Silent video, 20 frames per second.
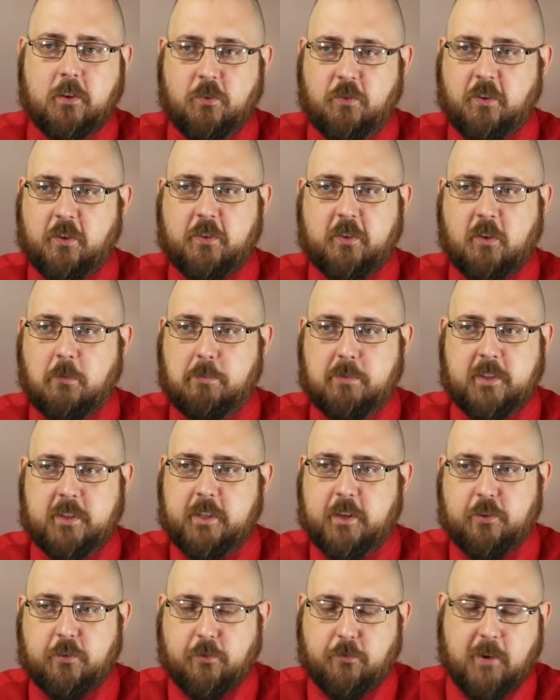just
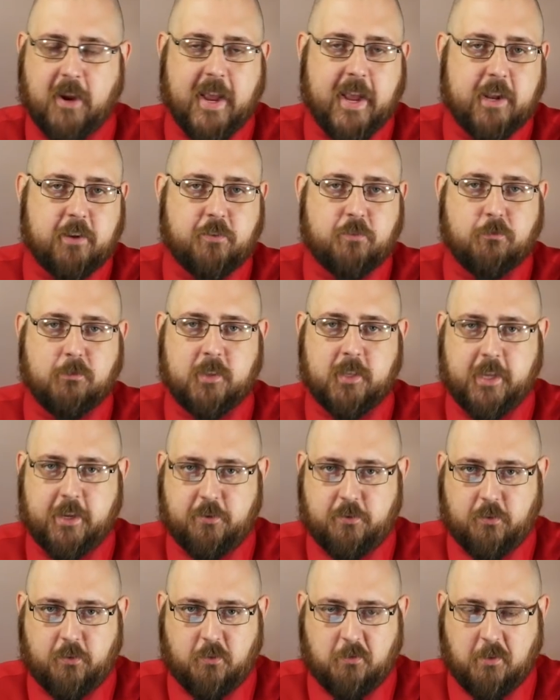completely trash
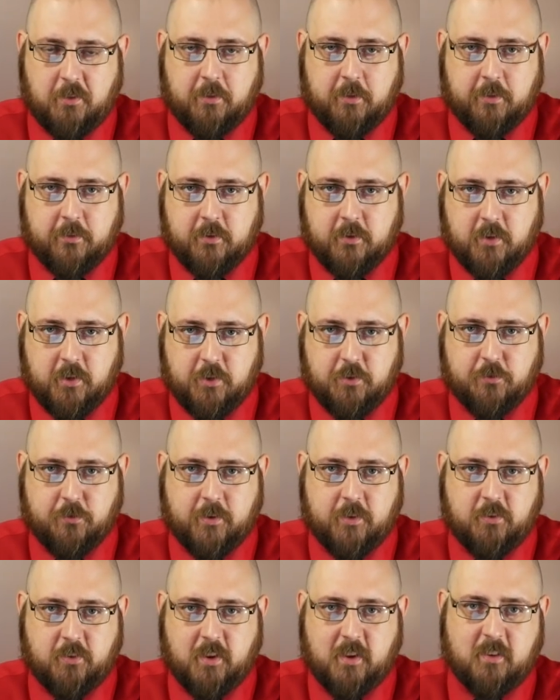relations with other
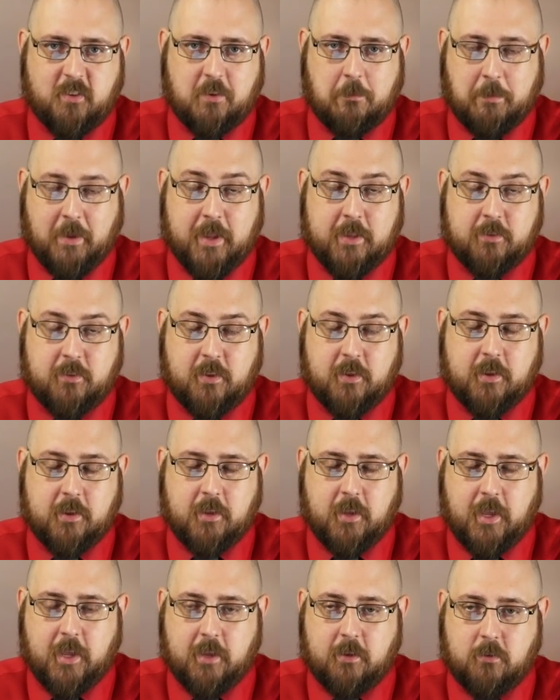countries is a bad
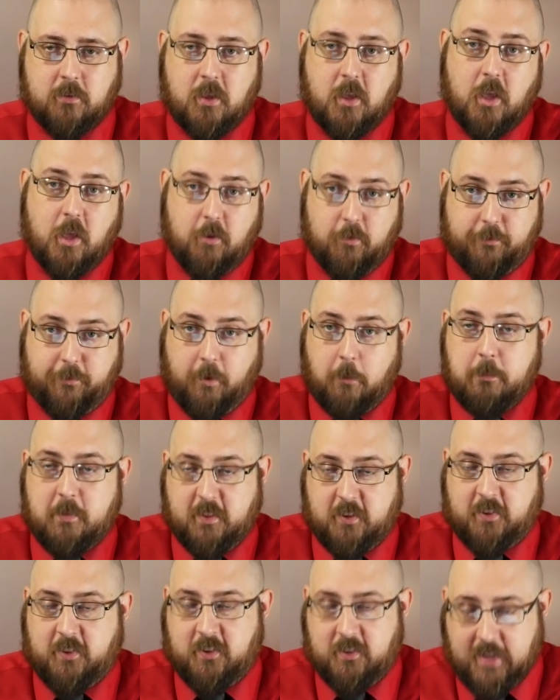thing. And from
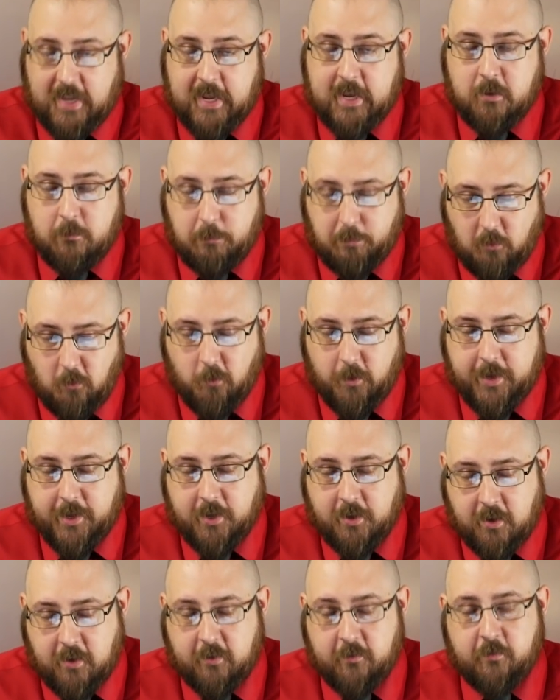the
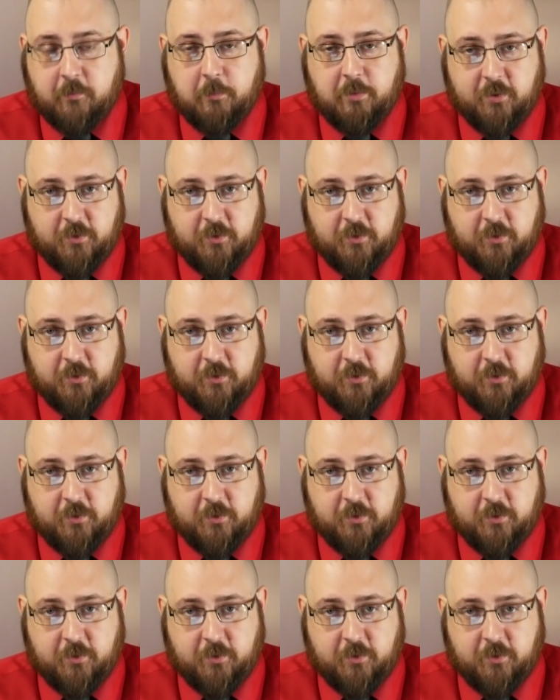standpoint of